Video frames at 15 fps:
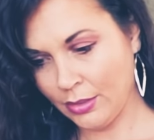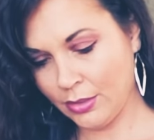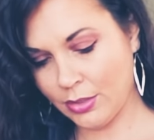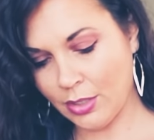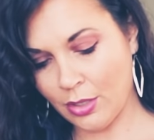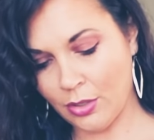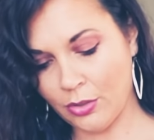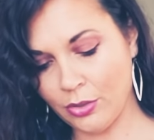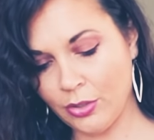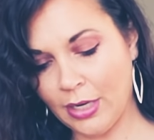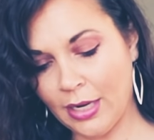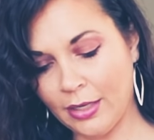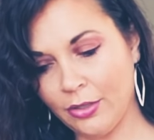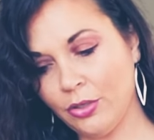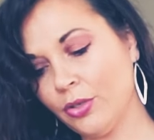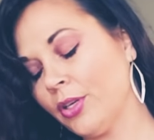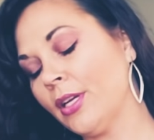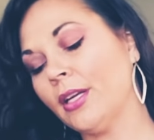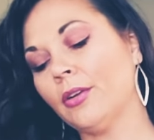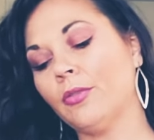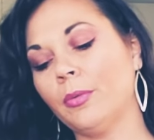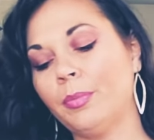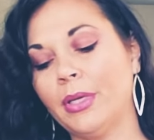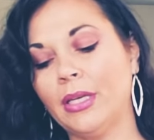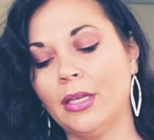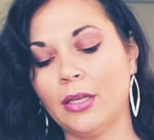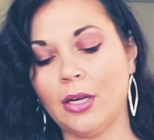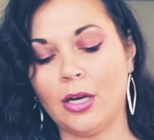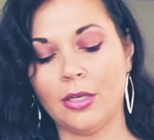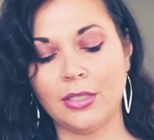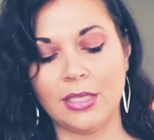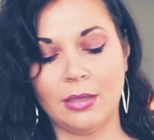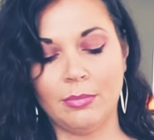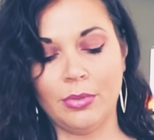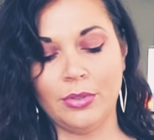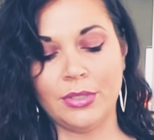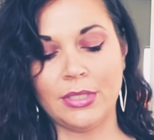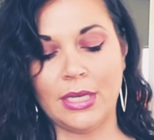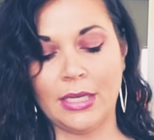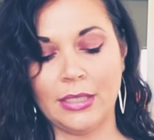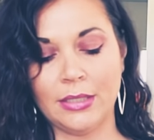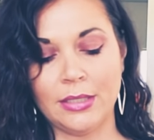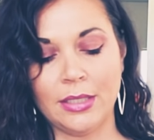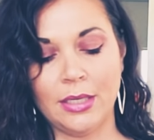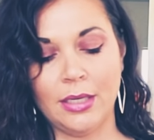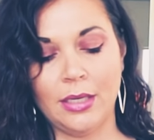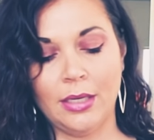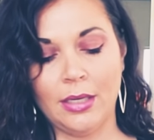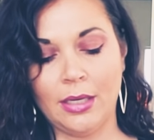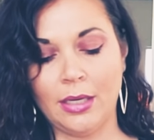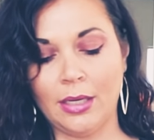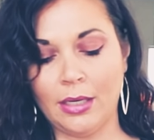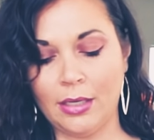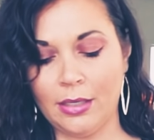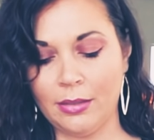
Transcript: So you got, you're getting repeating cards on both sides. You